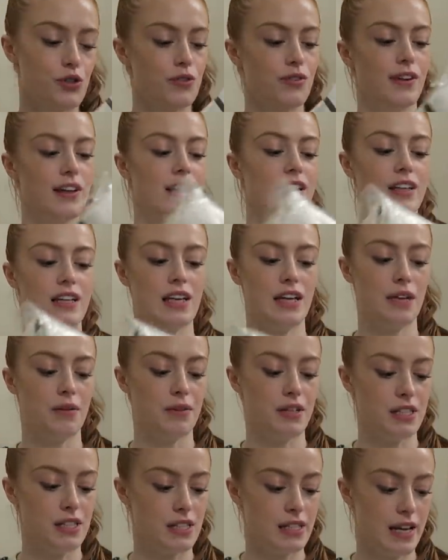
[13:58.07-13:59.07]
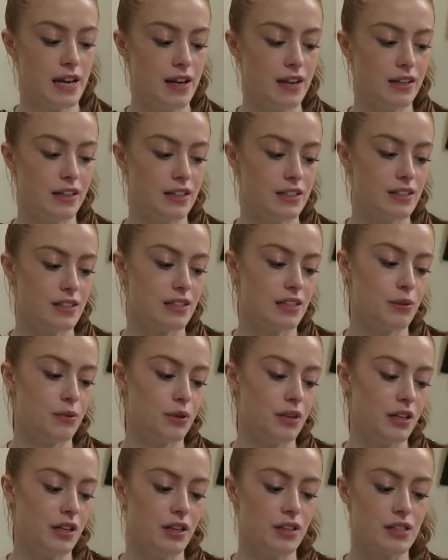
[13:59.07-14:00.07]
sure if I'm gonna keep this yet. I need to see
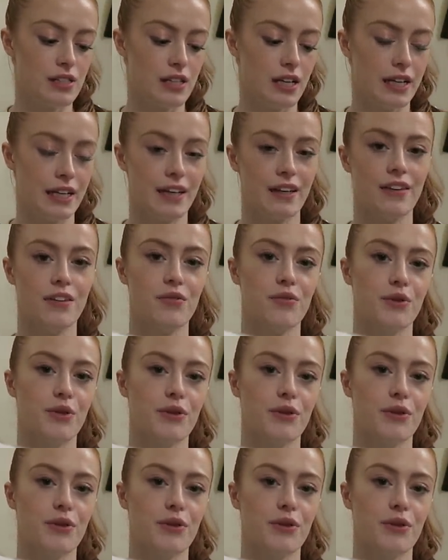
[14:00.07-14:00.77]
what it looks like in the